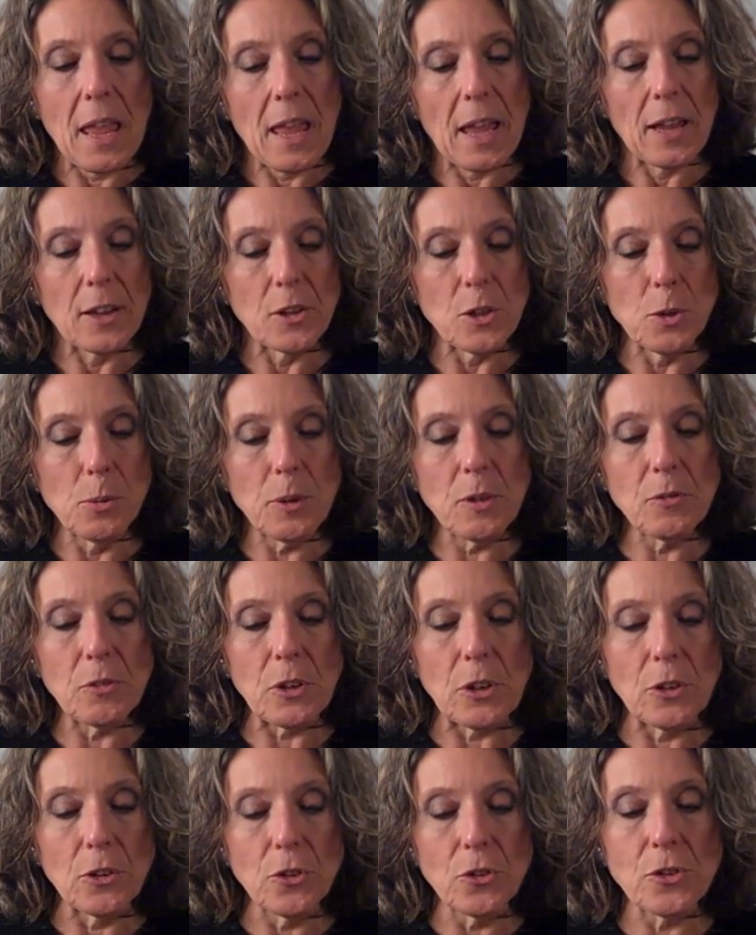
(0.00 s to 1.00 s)
A new
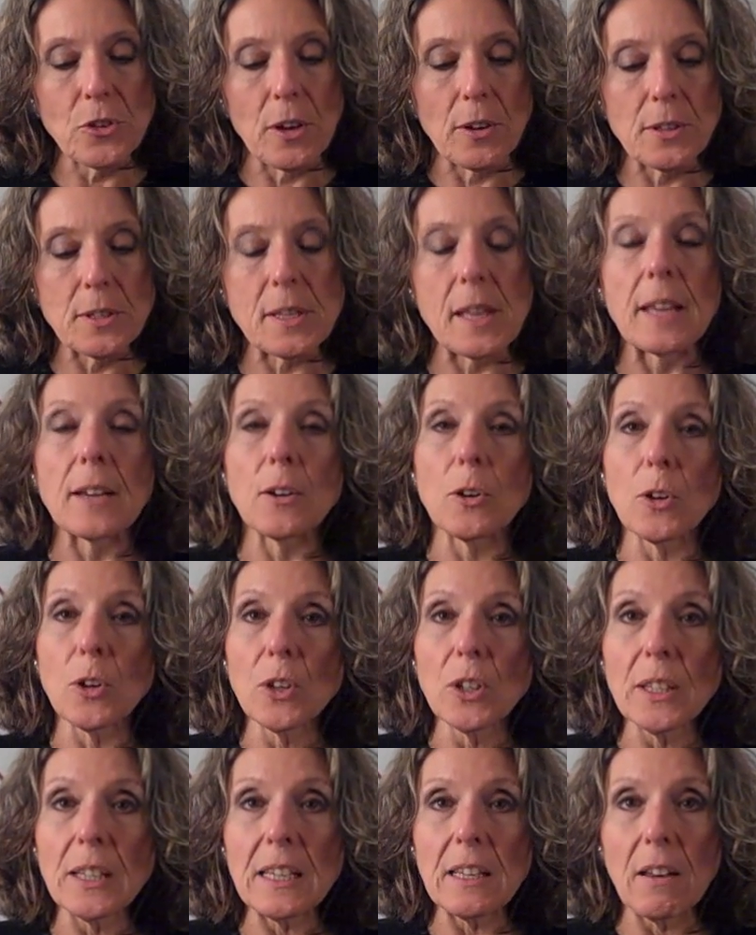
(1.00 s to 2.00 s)
review shows that
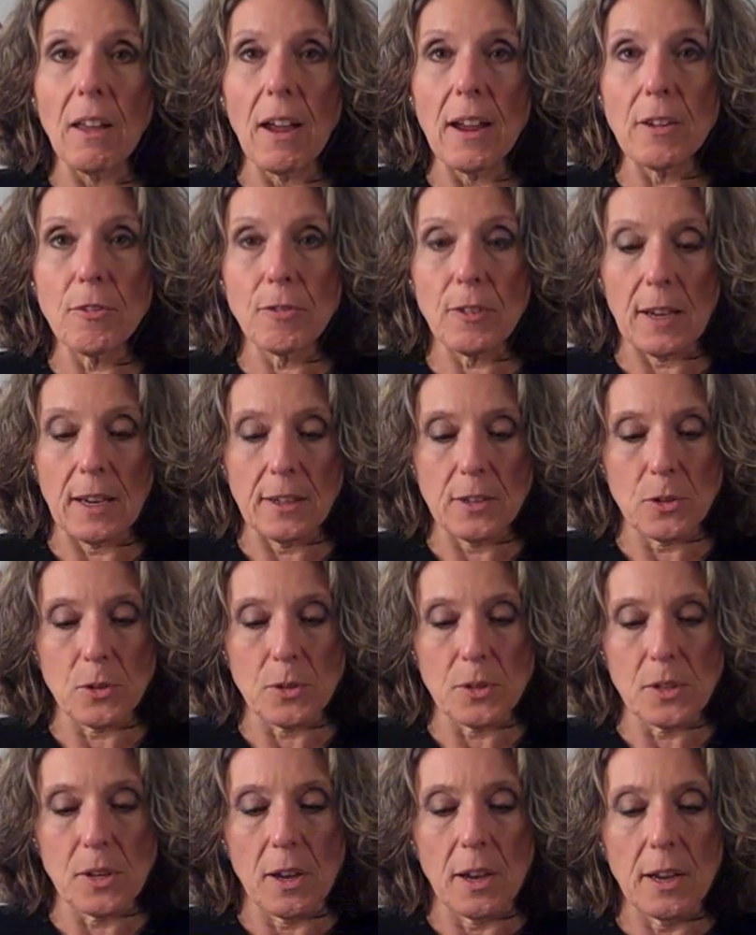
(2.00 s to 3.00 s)
early life
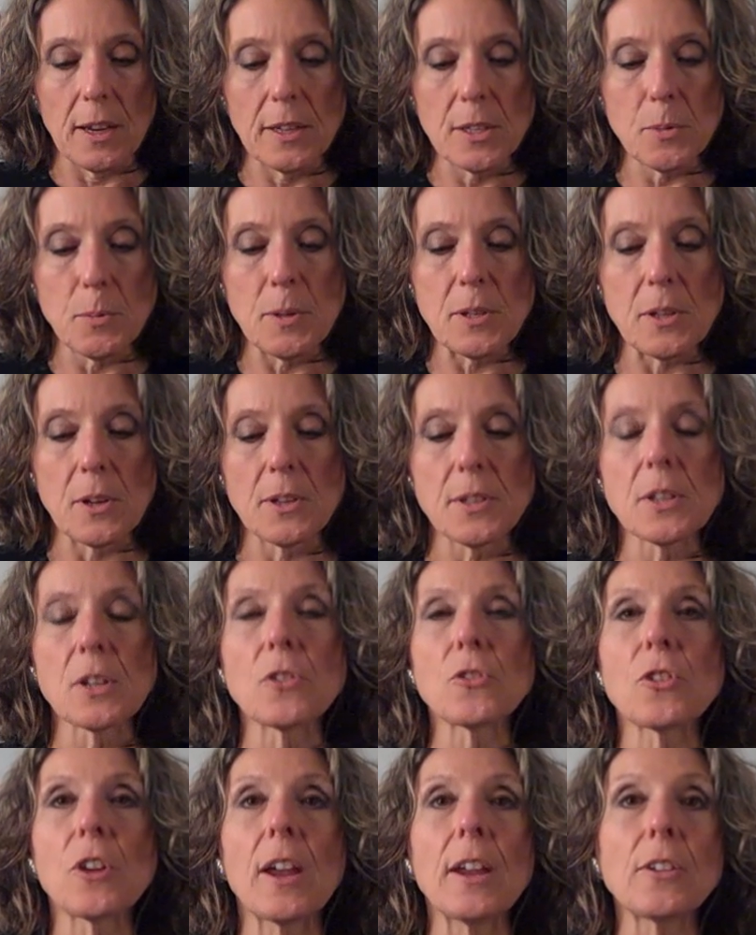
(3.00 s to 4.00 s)
exercise results
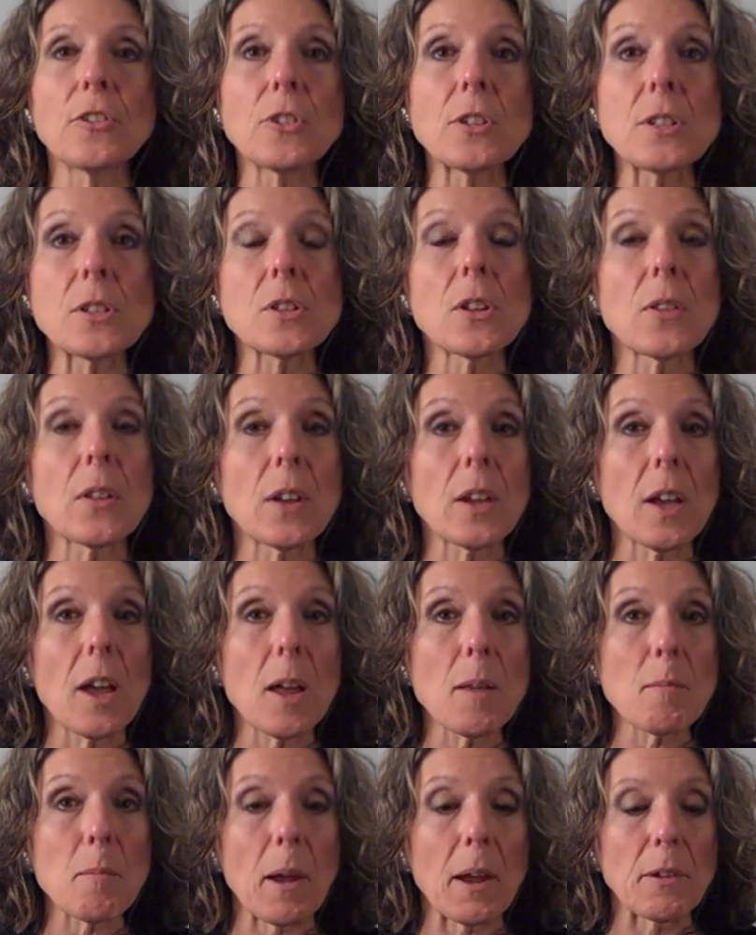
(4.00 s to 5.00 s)
in changes to the
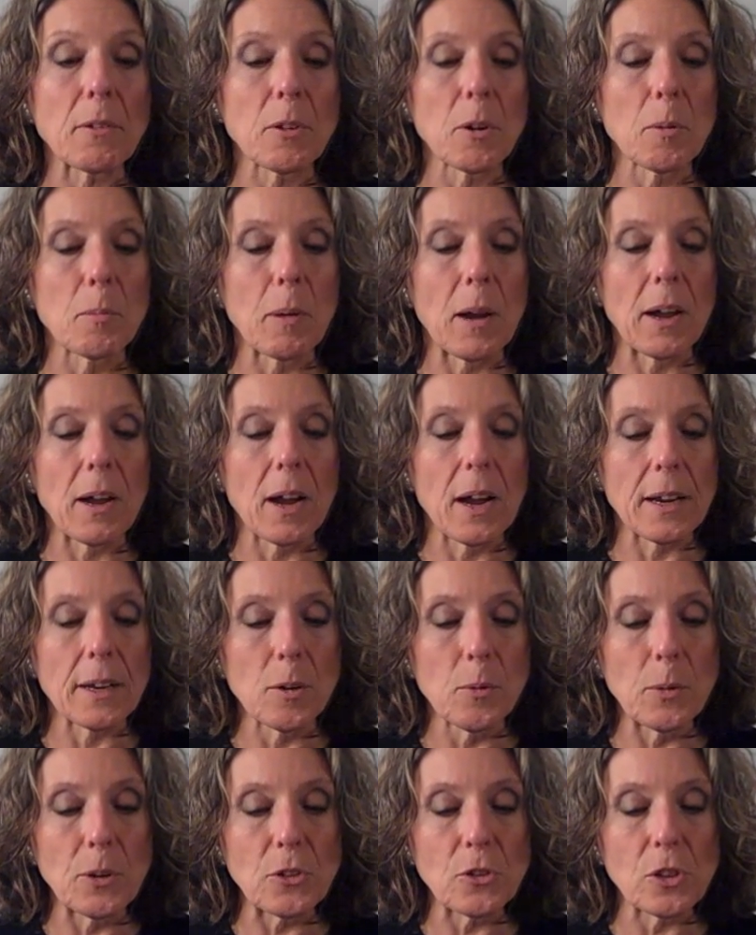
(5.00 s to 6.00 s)
gut
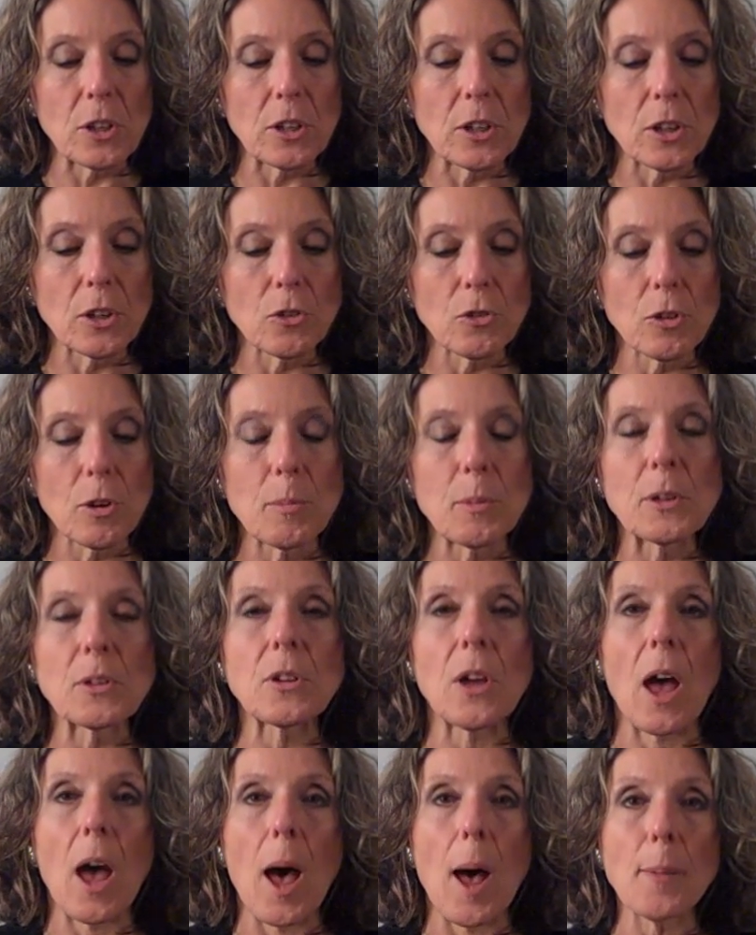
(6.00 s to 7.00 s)
microbiota, which can contribute
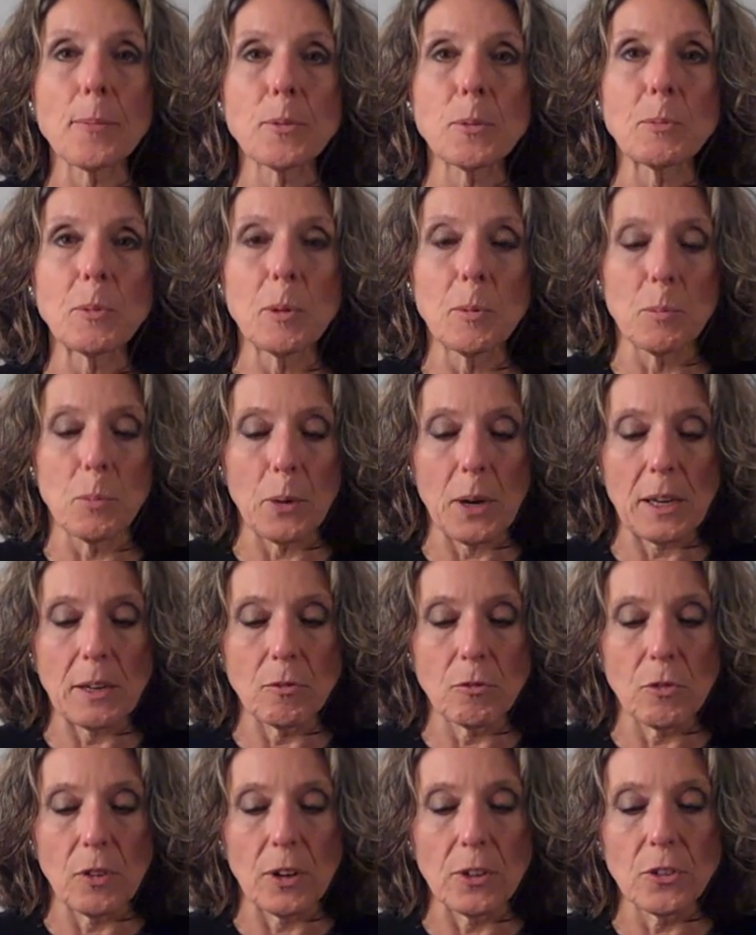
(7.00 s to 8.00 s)
to optimal
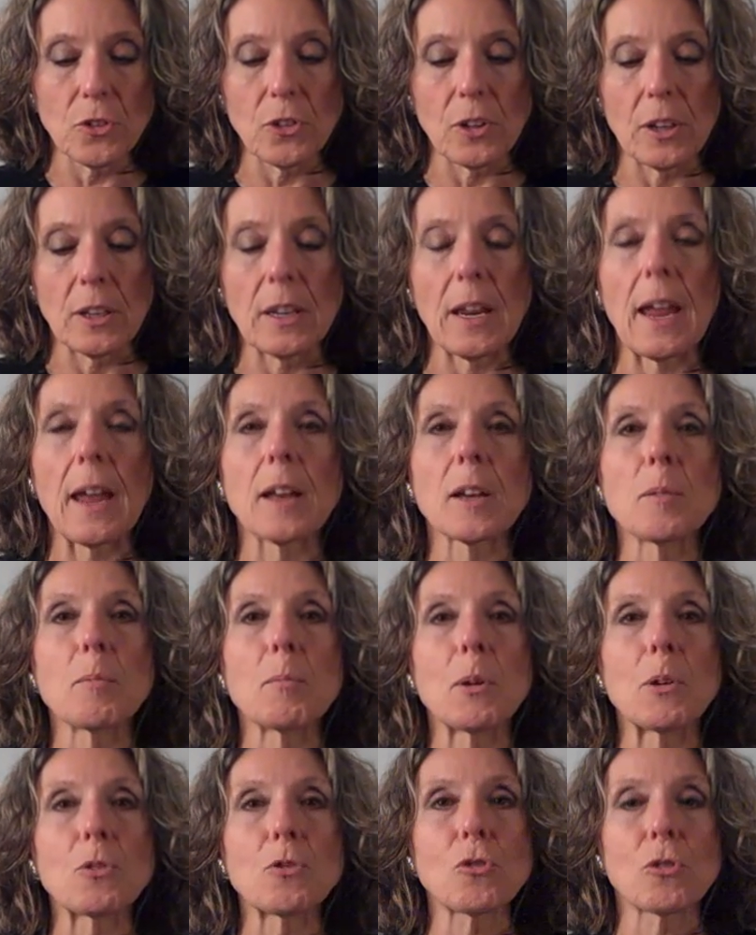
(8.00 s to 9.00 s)
brain function and
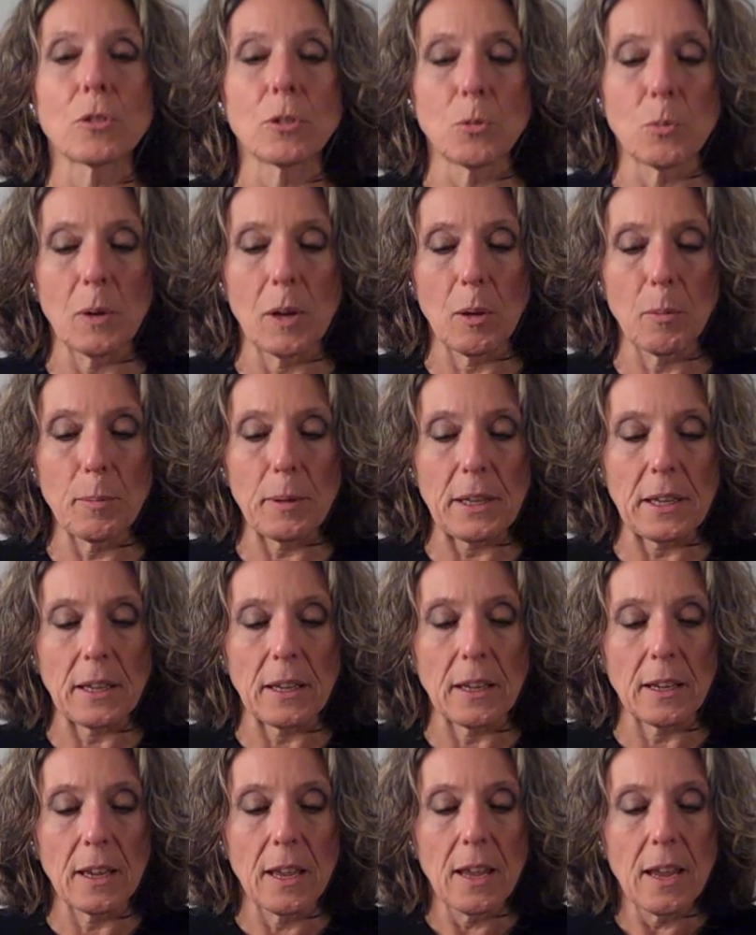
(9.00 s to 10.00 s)
emotional well
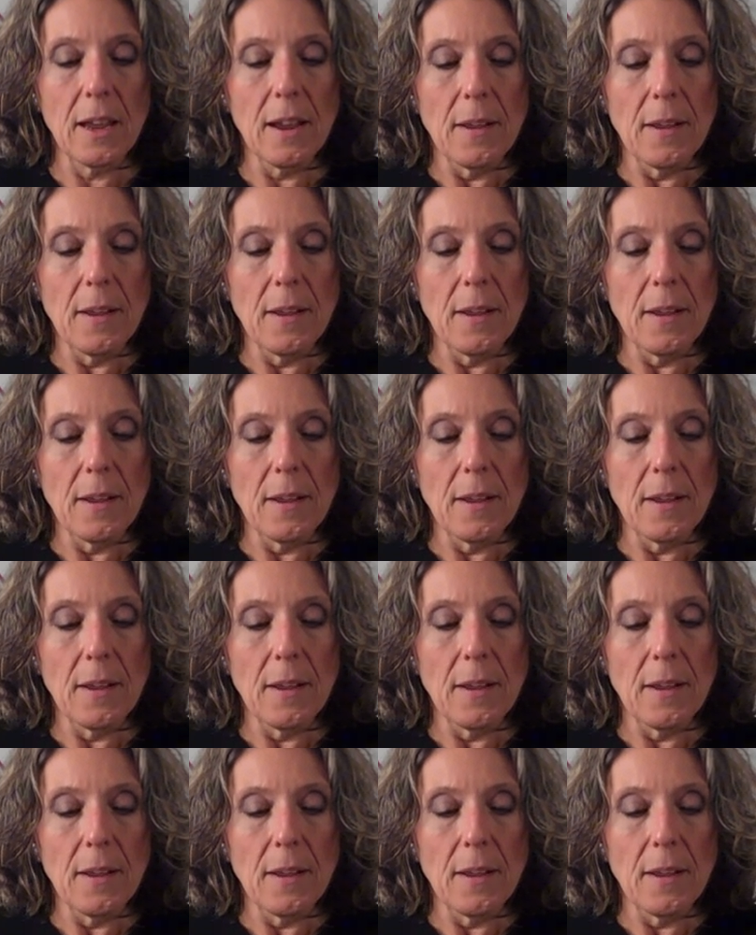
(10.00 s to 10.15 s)
being.